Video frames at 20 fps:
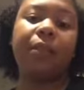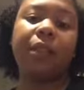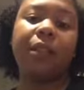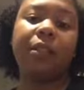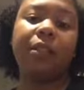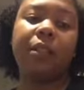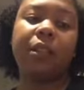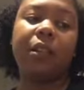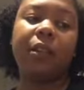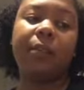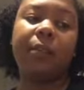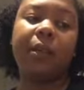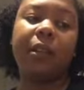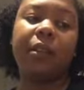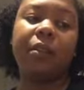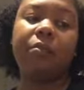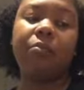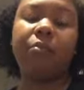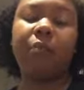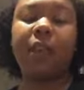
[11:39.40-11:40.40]
is going to
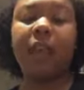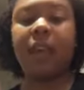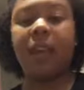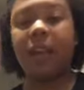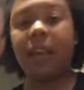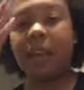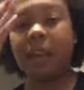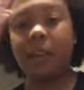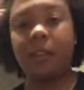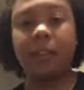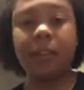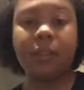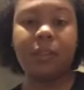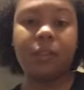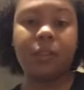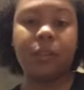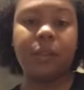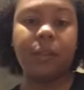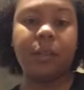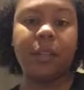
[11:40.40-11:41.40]
be that hair
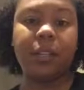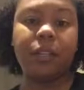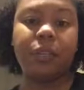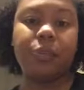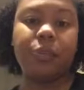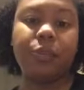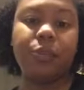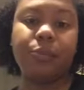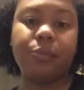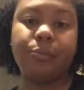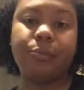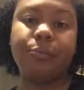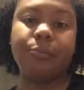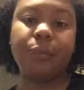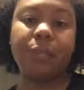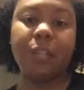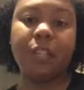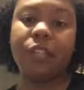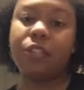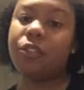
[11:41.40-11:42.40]
that's going to
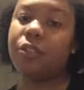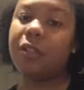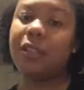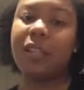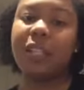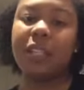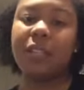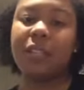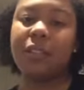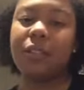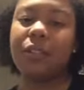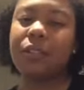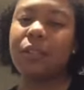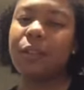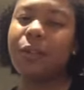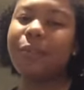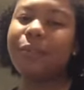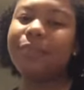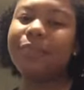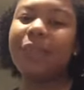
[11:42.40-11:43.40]
get straightened.
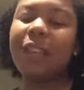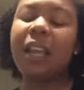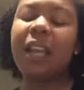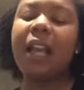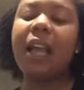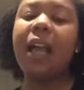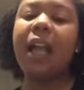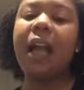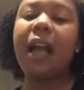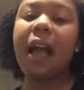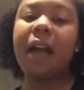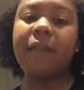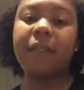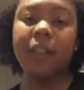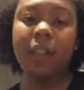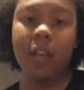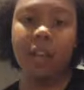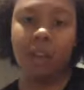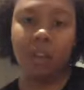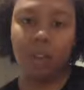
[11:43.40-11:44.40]
So I have a
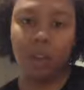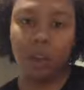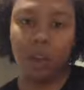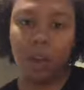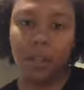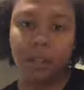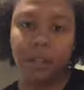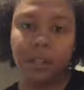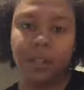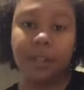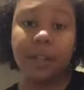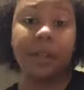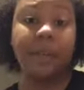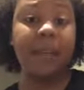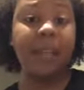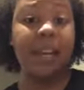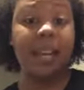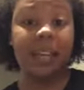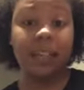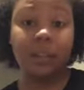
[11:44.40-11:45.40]
lot of thoughts. I
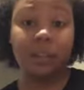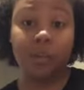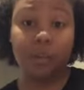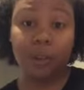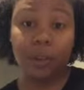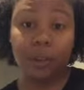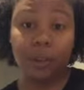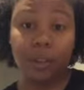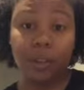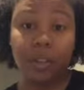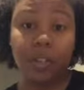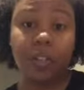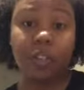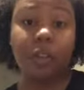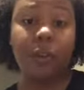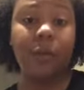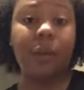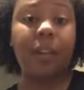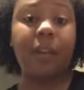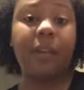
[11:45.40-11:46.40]
mean, I can do a curly
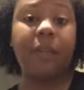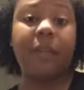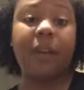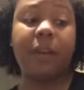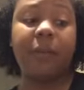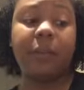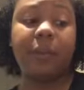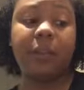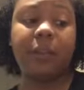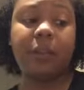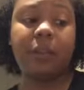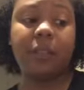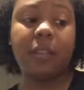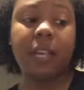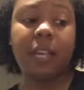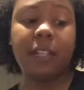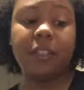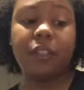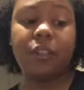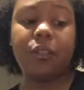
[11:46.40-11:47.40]
sew-in if I would
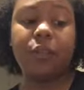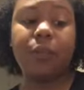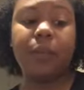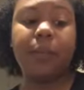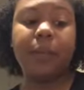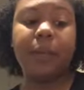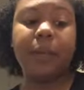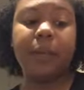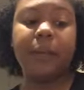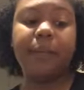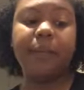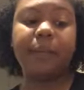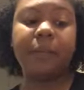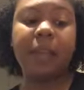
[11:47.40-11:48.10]
like to, but